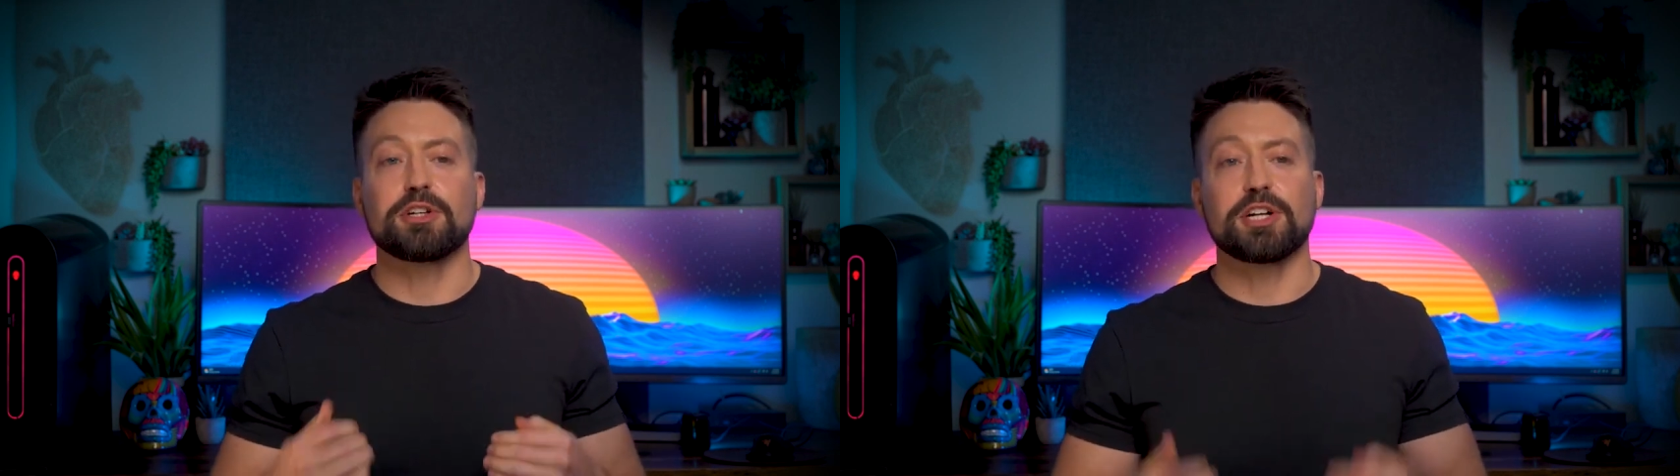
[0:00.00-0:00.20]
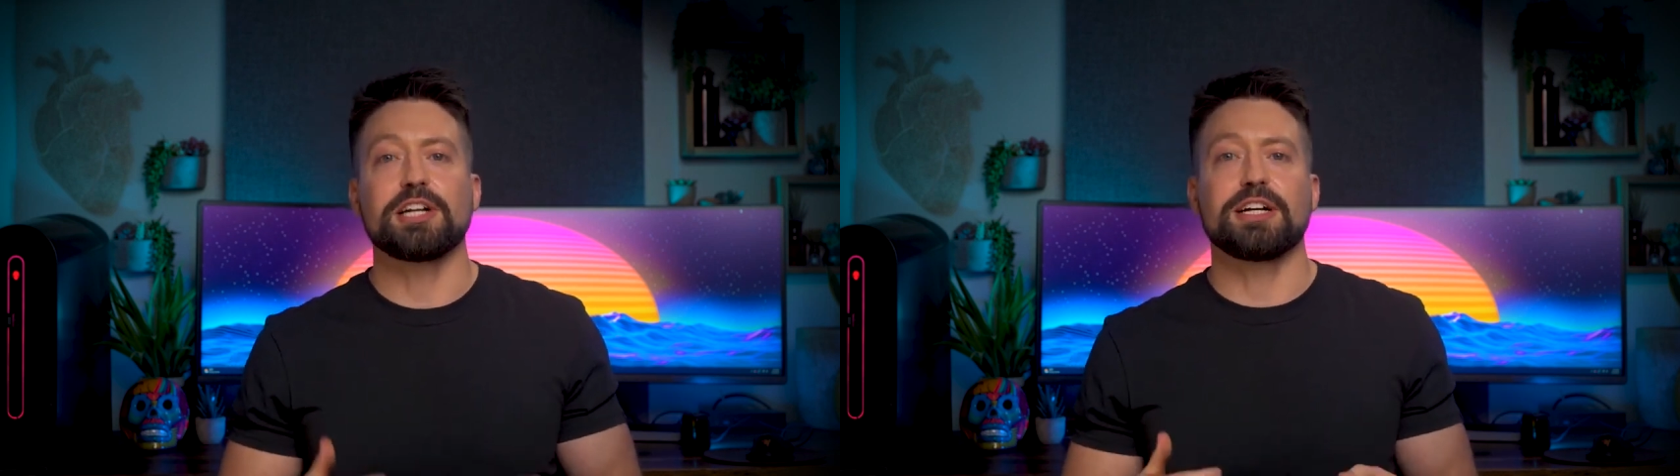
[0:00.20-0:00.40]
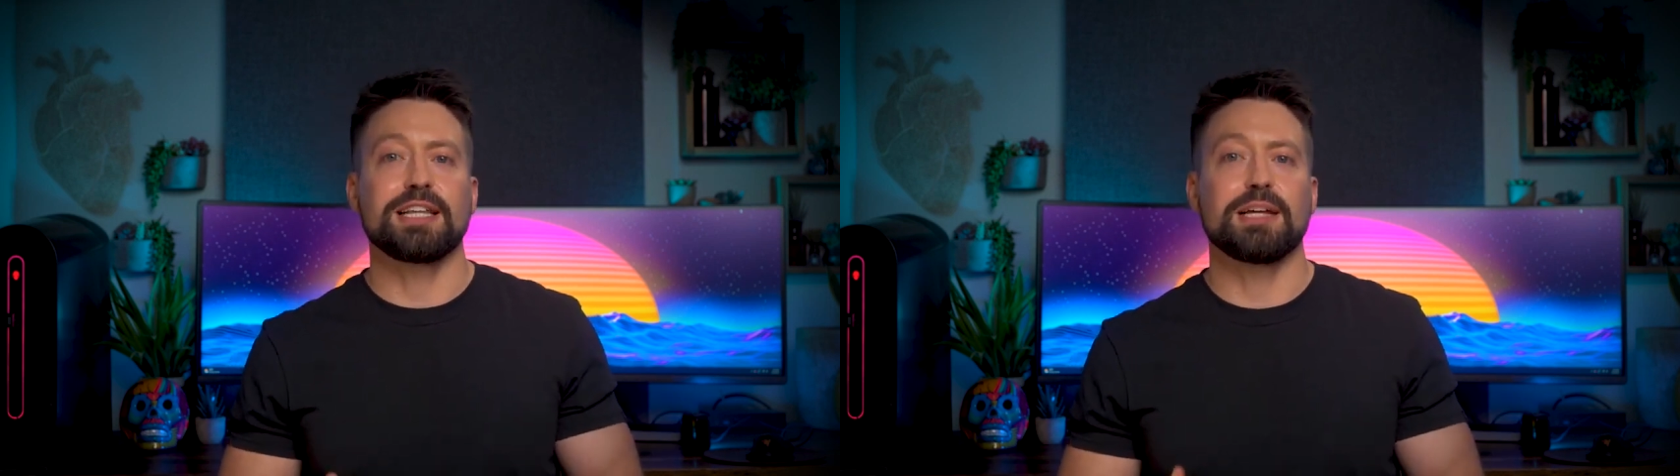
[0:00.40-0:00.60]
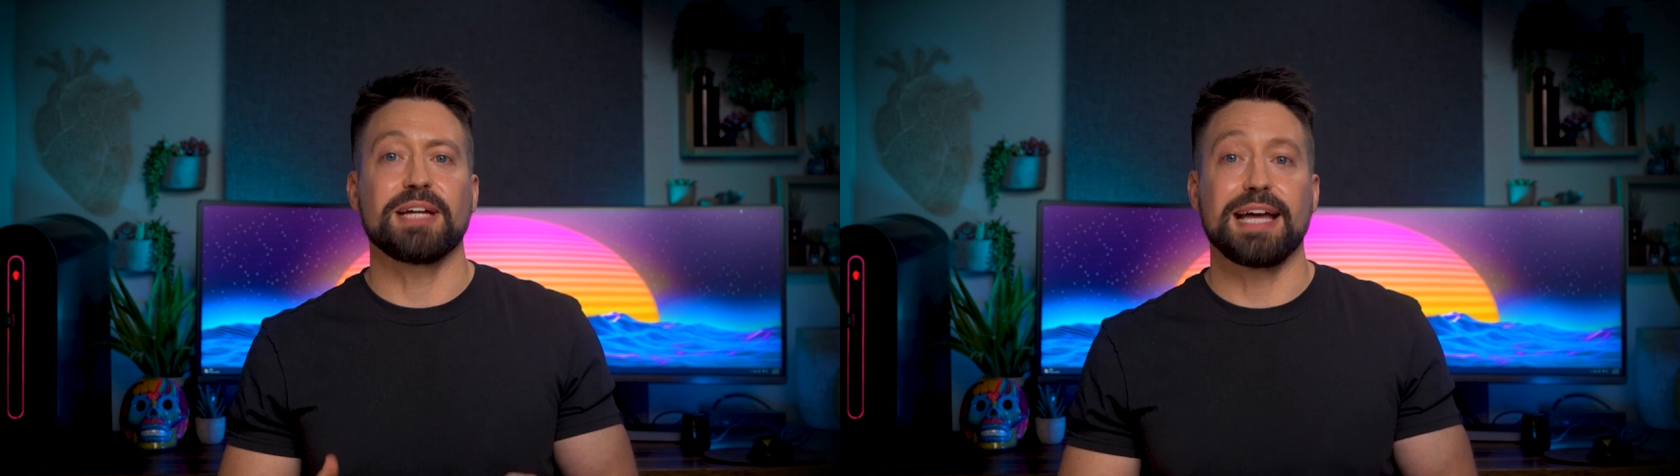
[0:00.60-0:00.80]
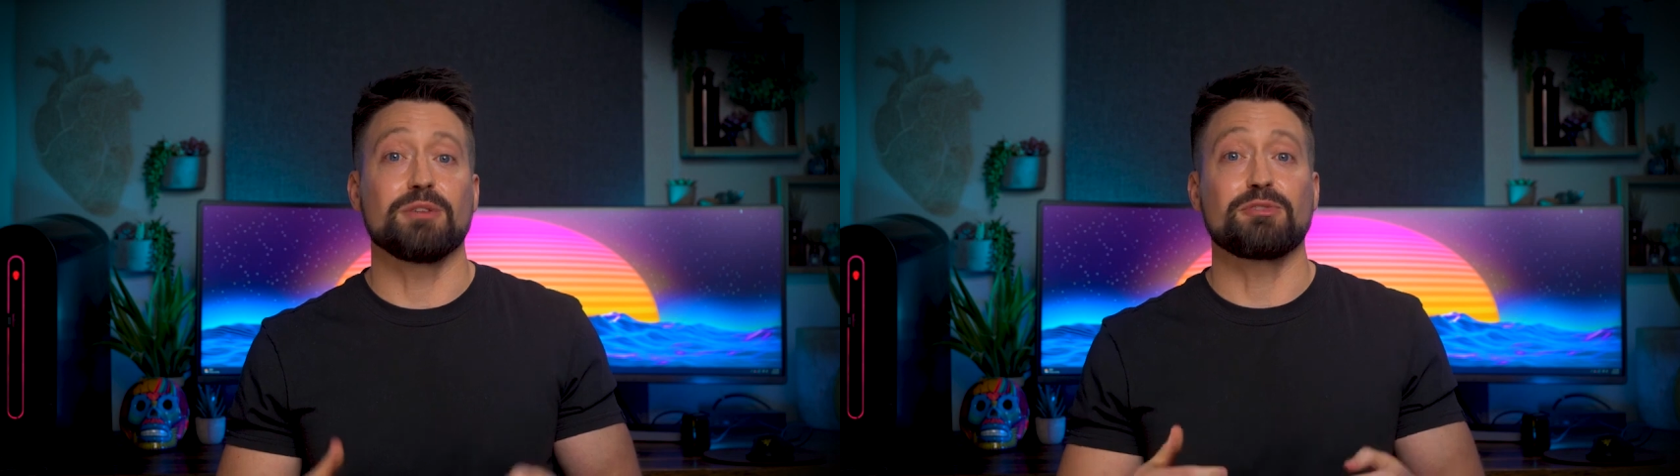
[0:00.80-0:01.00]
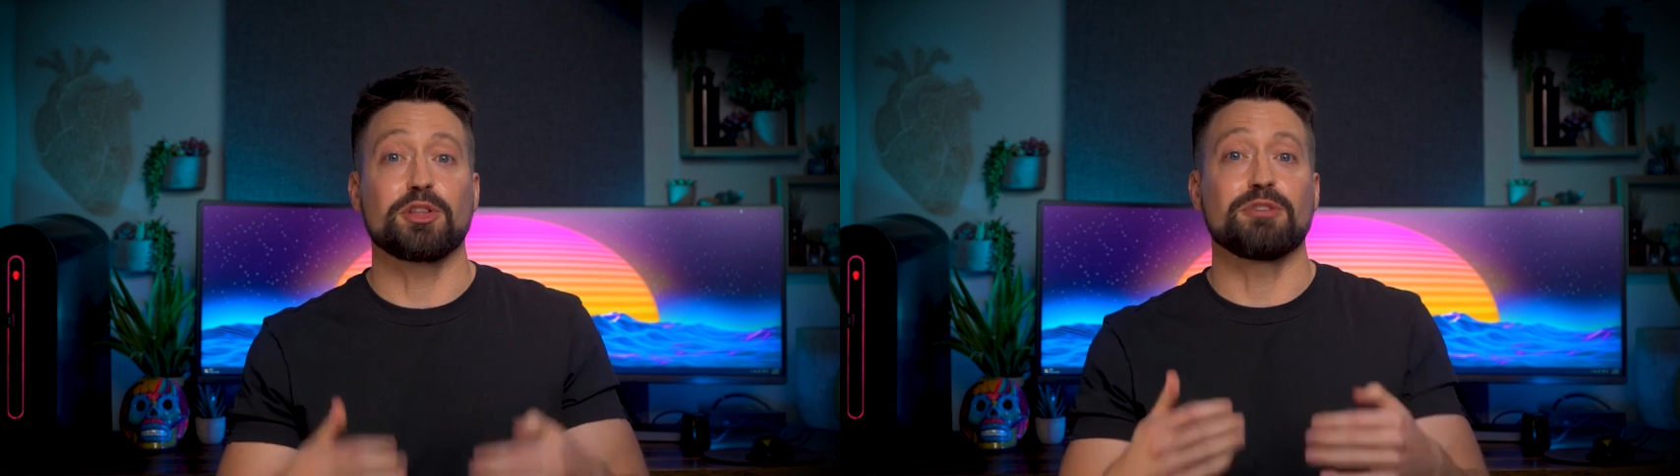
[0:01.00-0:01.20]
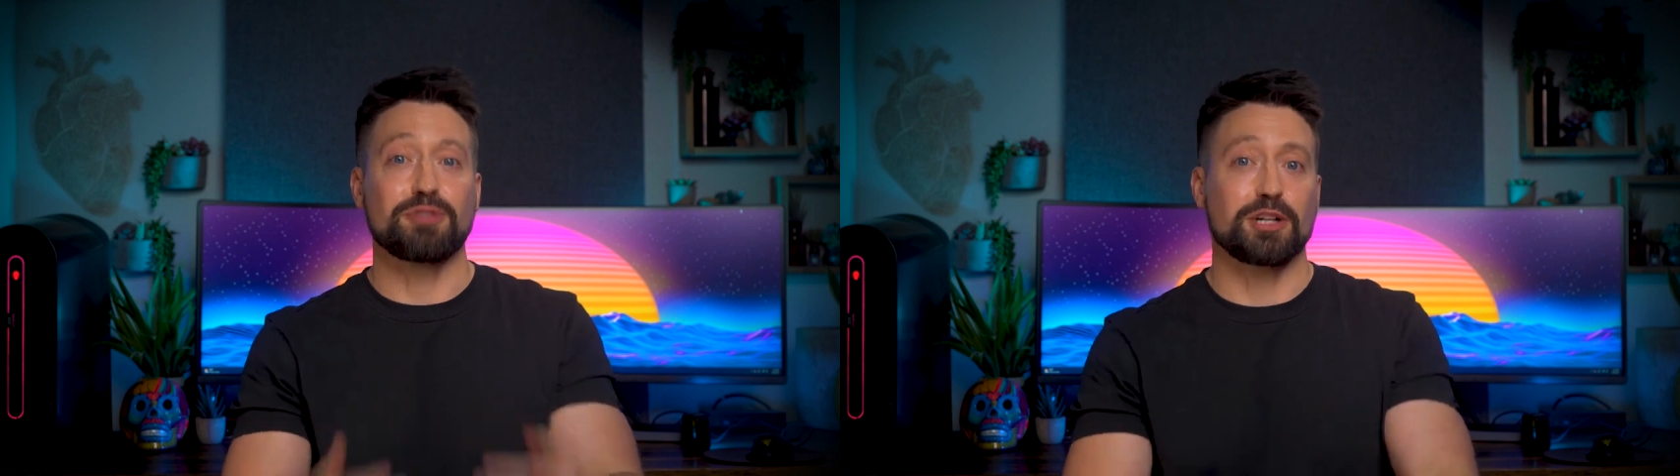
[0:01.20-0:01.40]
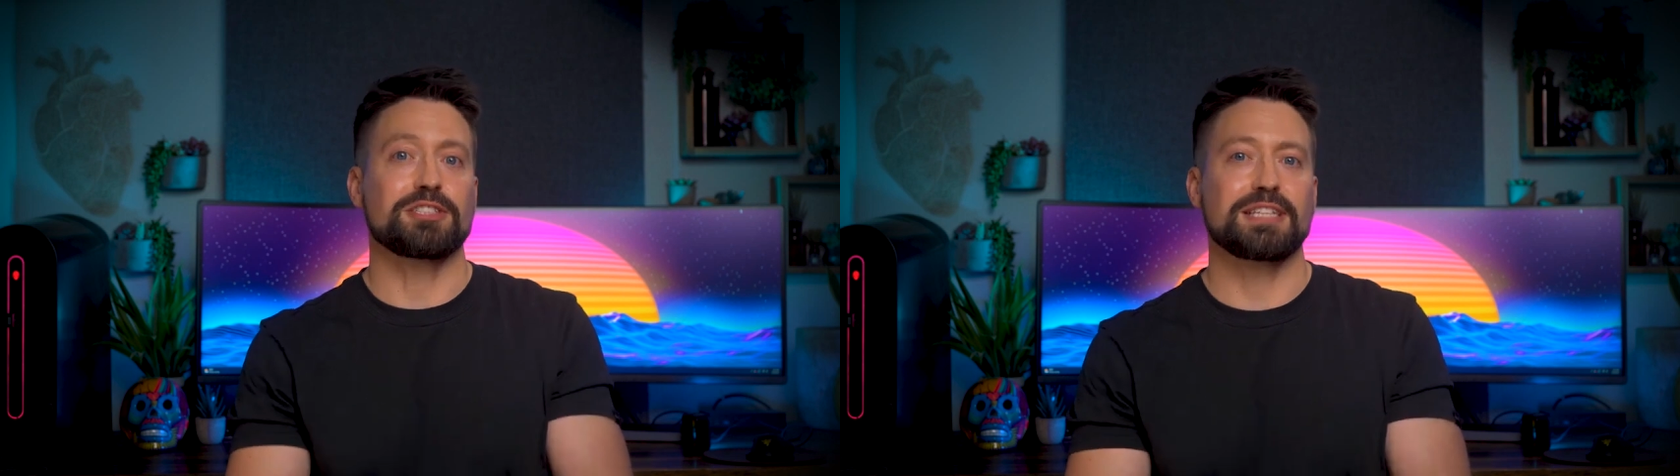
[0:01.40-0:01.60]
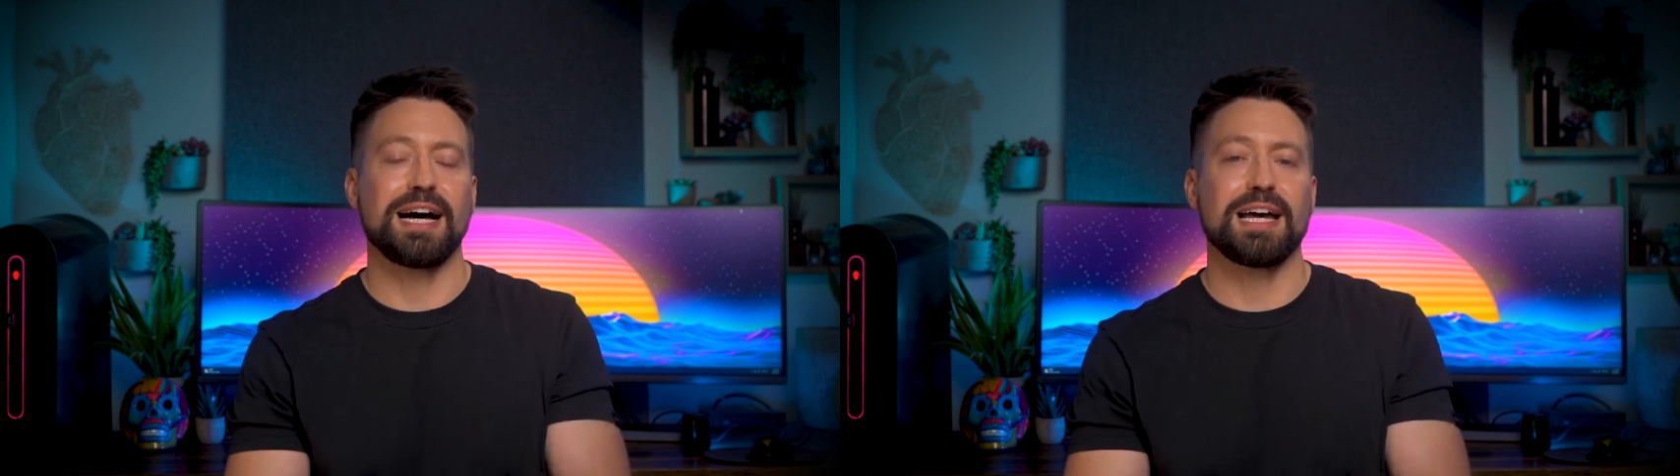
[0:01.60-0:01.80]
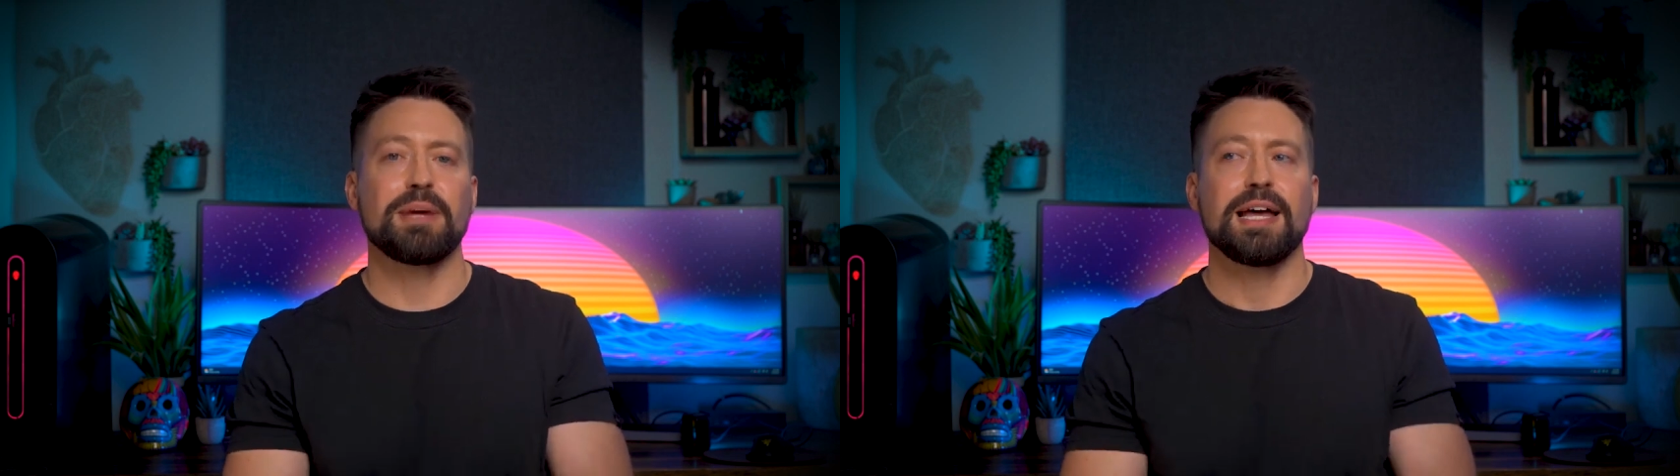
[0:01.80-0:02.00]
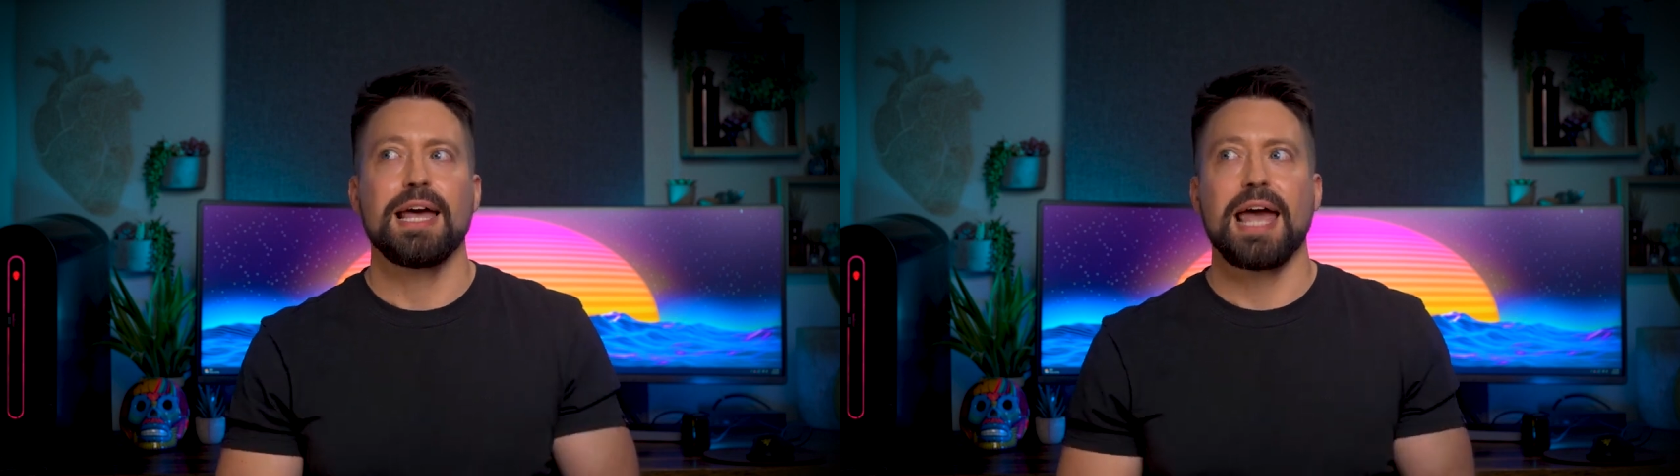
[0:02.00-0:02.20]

you're hearing them again for the first time